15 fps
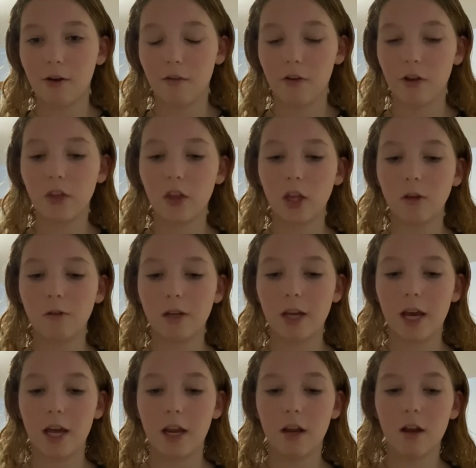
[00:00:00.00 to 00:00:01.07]
everything you
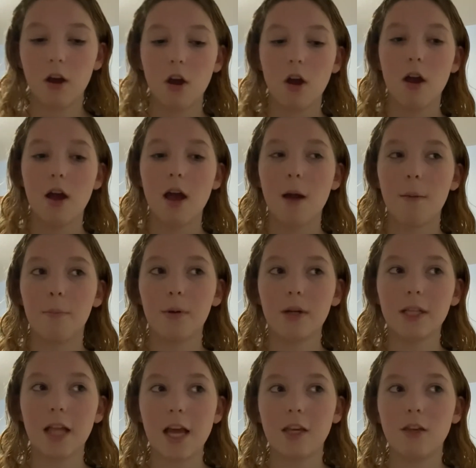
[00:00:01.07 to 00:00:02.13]
did,
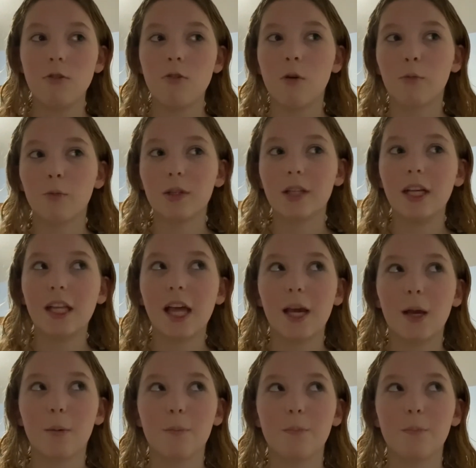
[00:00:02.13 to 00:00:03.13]
but like you don't really like,